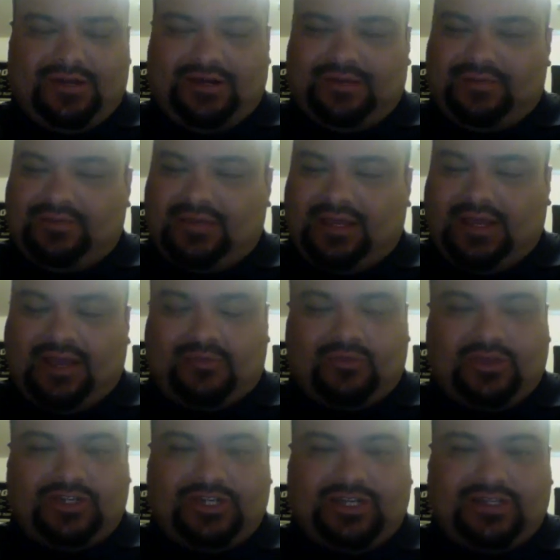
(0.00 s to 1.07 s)
I
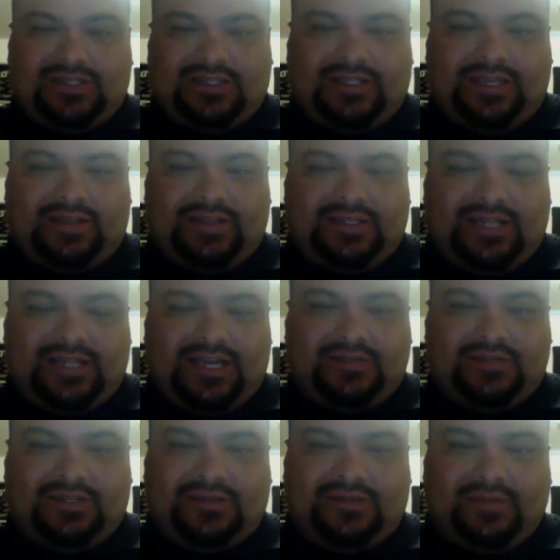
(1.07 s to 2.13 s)
appreciate taking the
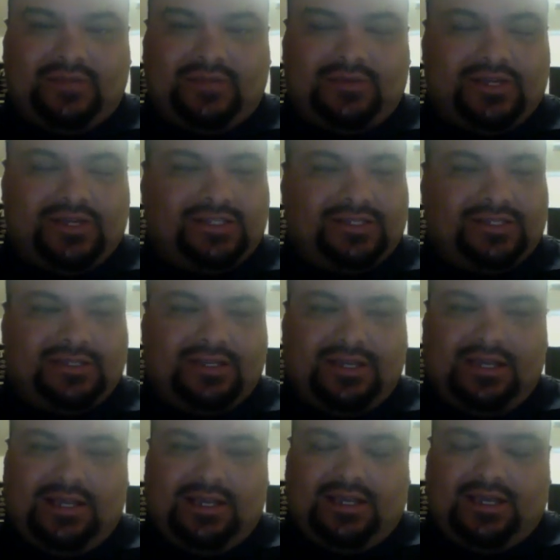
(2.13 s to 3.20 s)
time to meet with us and
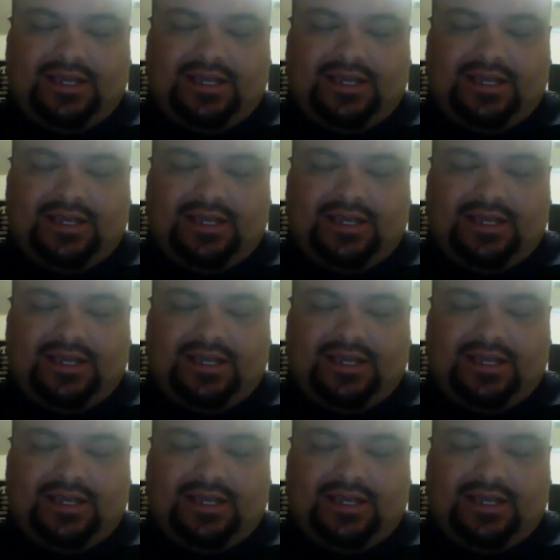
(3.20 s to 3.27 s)
give